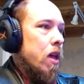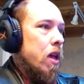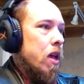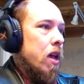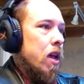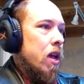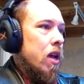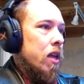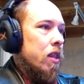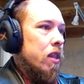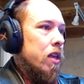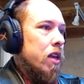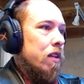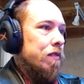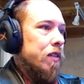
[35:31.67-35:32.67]
And
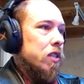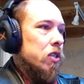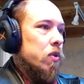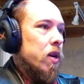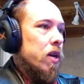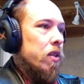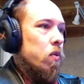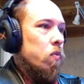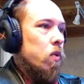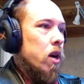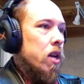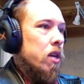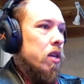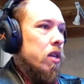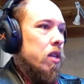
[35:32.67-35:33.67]
then if it's greater than
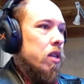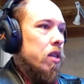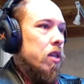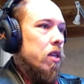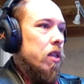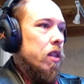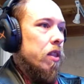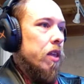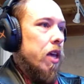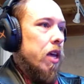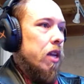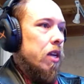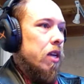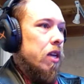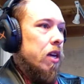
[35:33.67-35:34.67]
1,
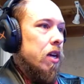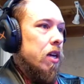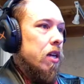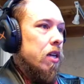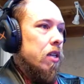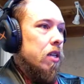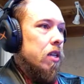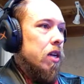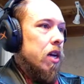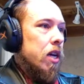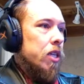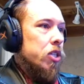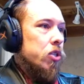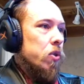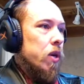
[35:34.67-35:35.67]
then I
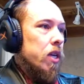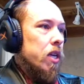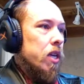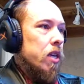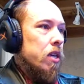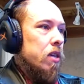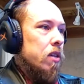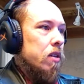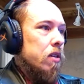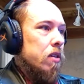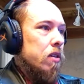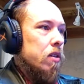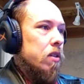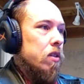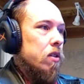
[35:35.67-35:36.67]
join in,
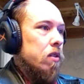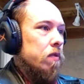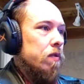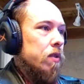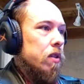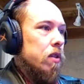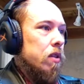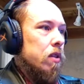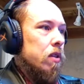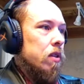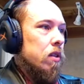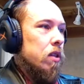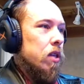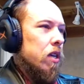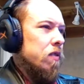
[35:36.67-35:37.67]
or
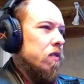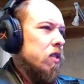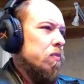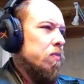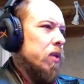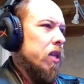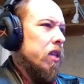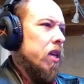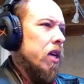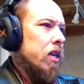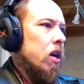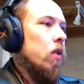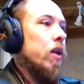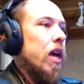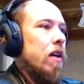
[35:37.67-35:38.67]
line of split line.
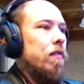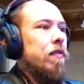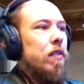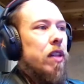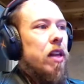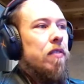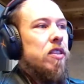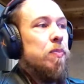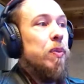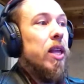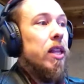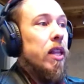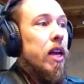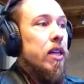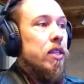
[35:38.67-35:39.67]
Oh yeah, line of split
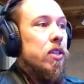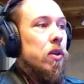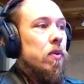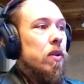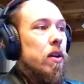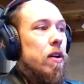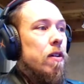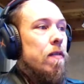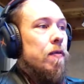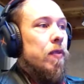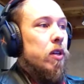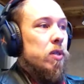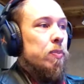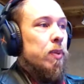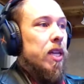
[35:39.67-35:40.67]
line. So
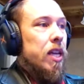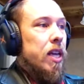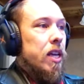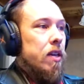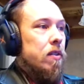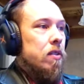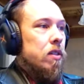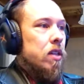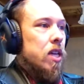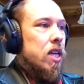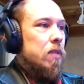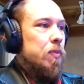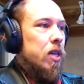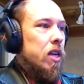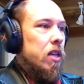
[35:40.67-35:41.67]
or split in,
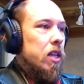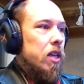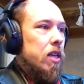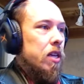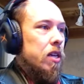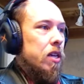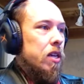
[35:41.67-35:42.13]
SPL in.